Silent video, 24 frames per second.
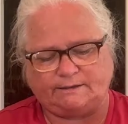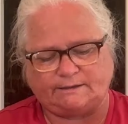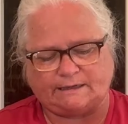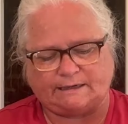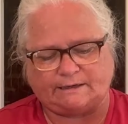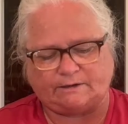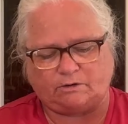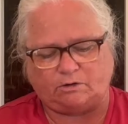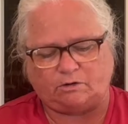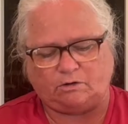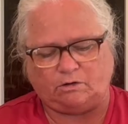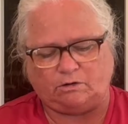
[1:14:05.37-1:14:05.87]
and
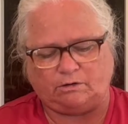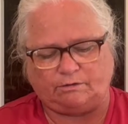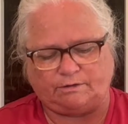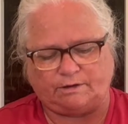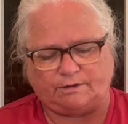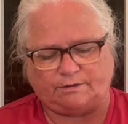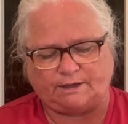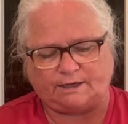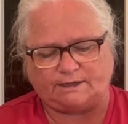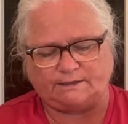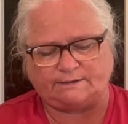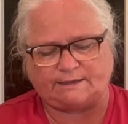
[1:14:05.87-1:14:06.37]
all of the
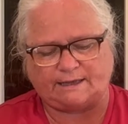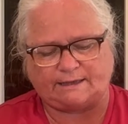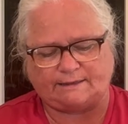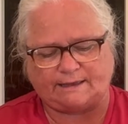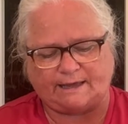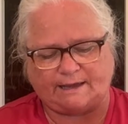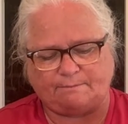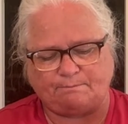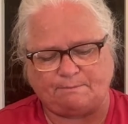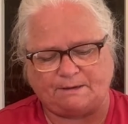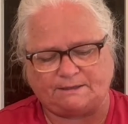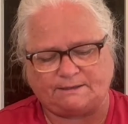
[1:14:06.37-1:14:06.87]
things that they
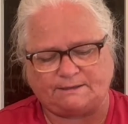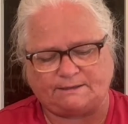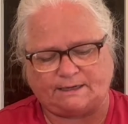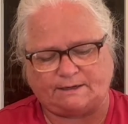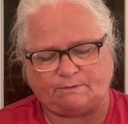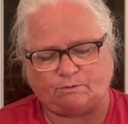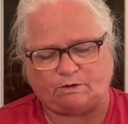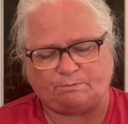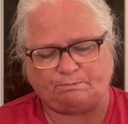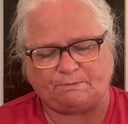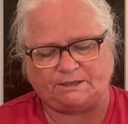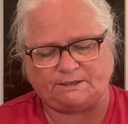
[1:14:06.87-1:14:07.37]

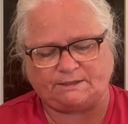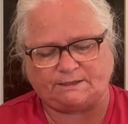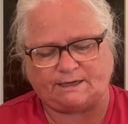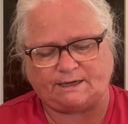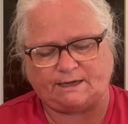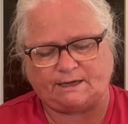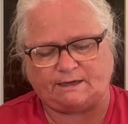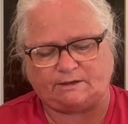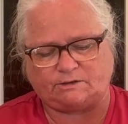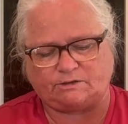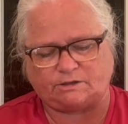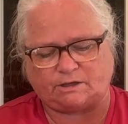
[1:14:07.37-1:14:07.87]
were
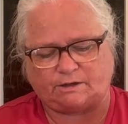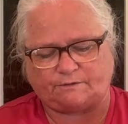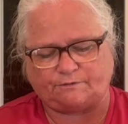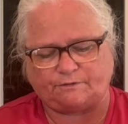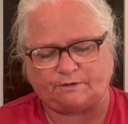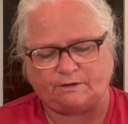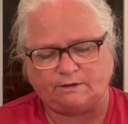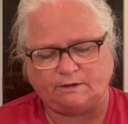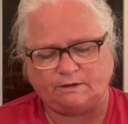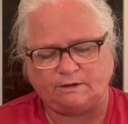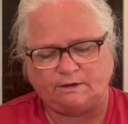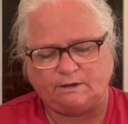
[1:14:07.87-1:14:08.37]
missing and stuff.
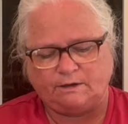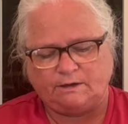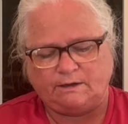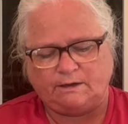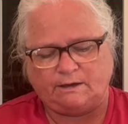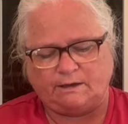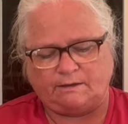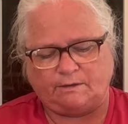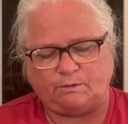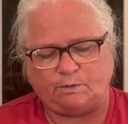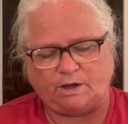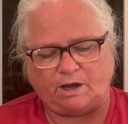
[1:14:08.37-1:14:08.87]

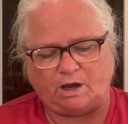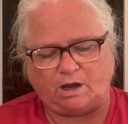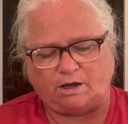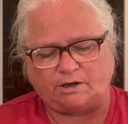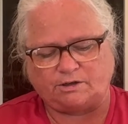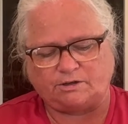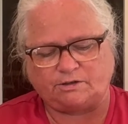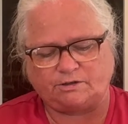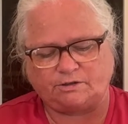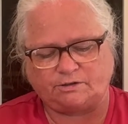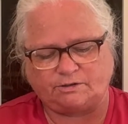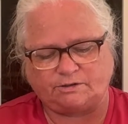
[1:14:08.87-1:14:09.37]
And we
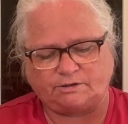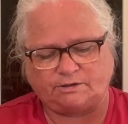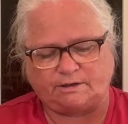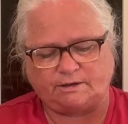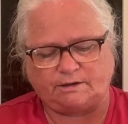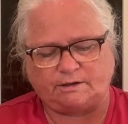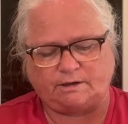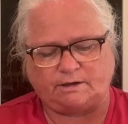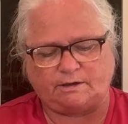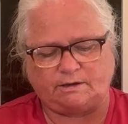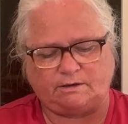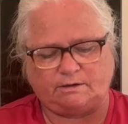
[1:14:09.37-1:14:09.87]
asked
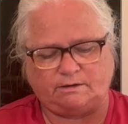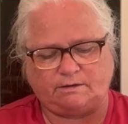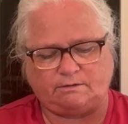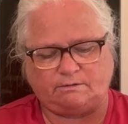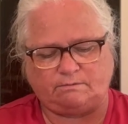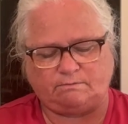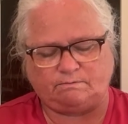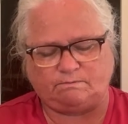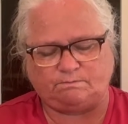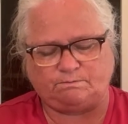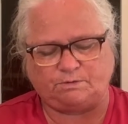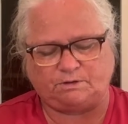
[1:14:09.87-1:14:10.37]

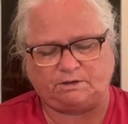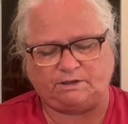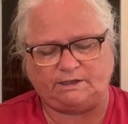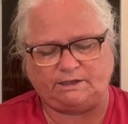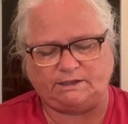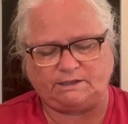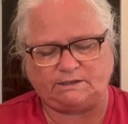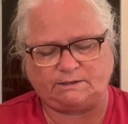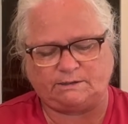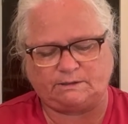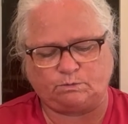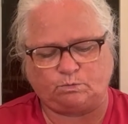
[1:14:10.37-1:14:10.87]
the
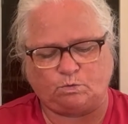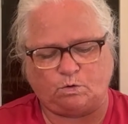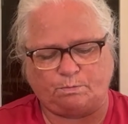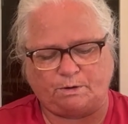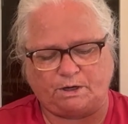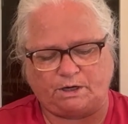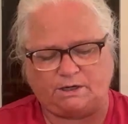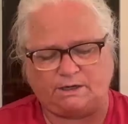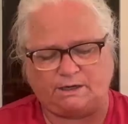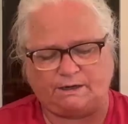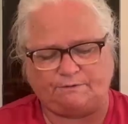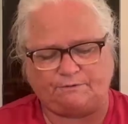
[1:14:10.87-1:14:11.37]
police
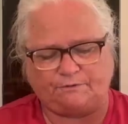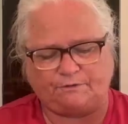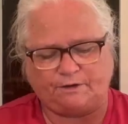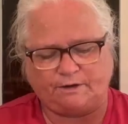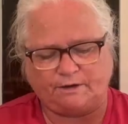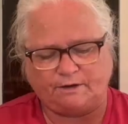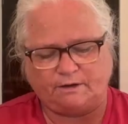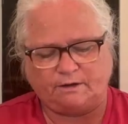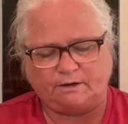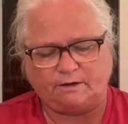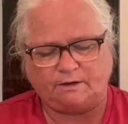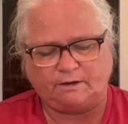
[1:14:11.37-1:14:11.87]
woman if
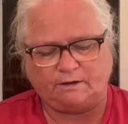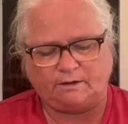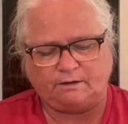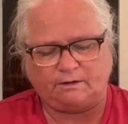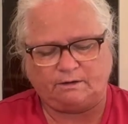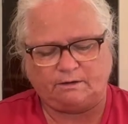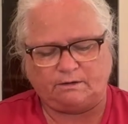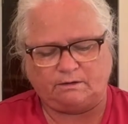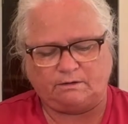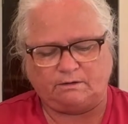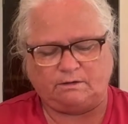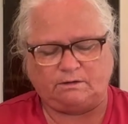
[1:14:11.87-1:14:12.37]

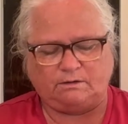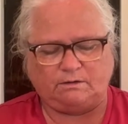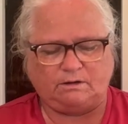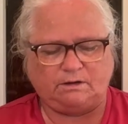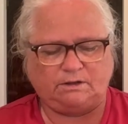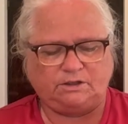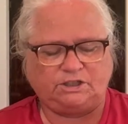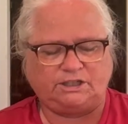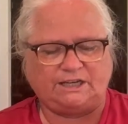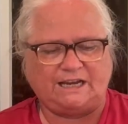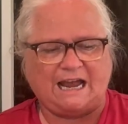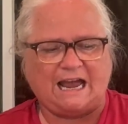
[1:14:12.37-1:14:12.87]

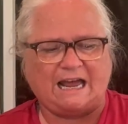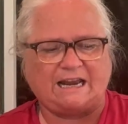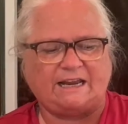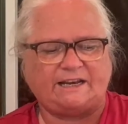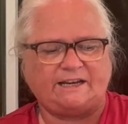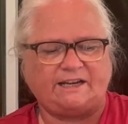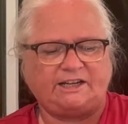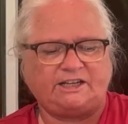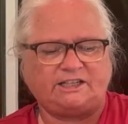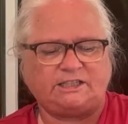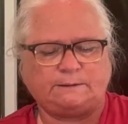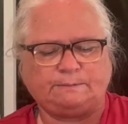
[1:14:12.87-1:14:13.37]
she had any
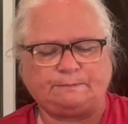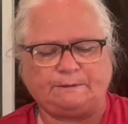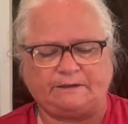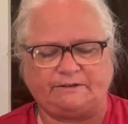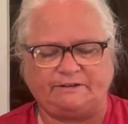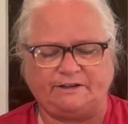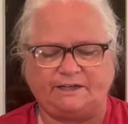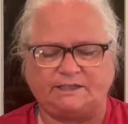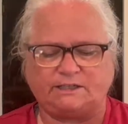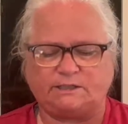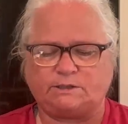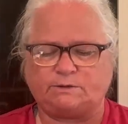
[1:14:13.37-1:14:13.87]

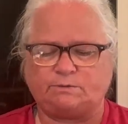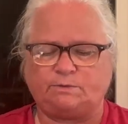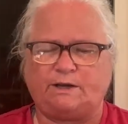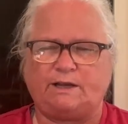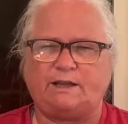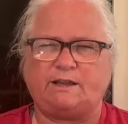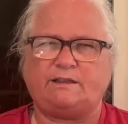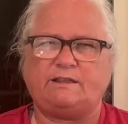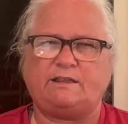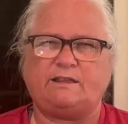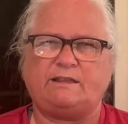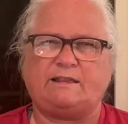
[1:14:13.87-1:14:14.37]
experience
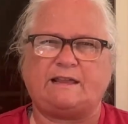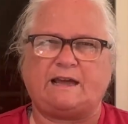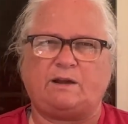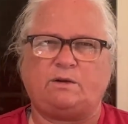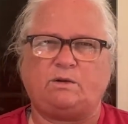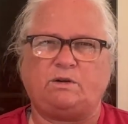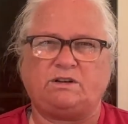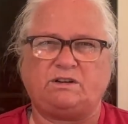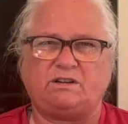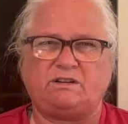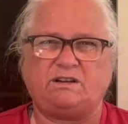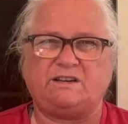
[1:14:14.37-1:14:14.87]
with that.
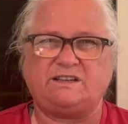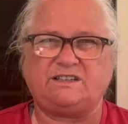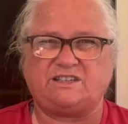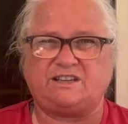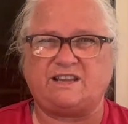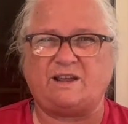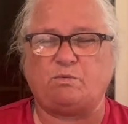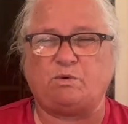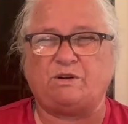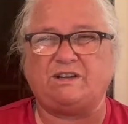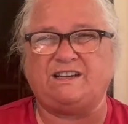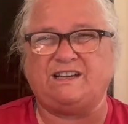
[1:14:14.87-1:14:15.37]
They
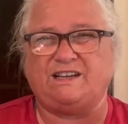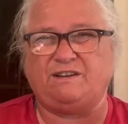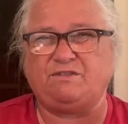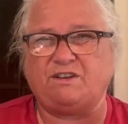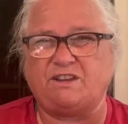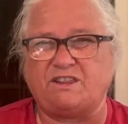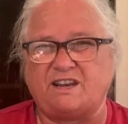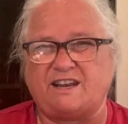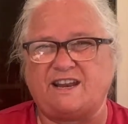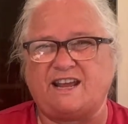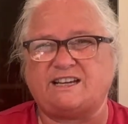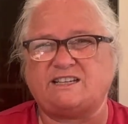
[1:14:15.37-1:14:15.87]
were leaving
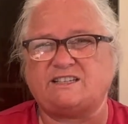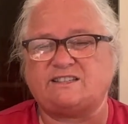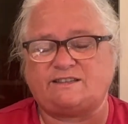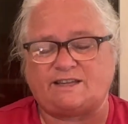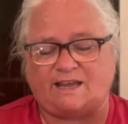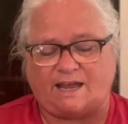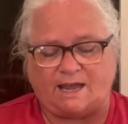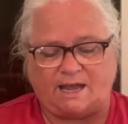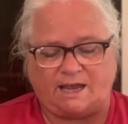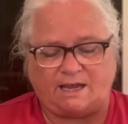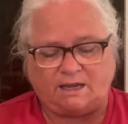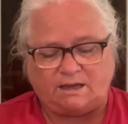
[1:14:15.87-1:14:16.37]
the next
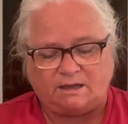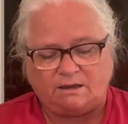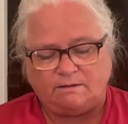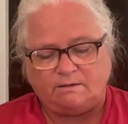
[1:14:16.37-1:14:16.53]
day.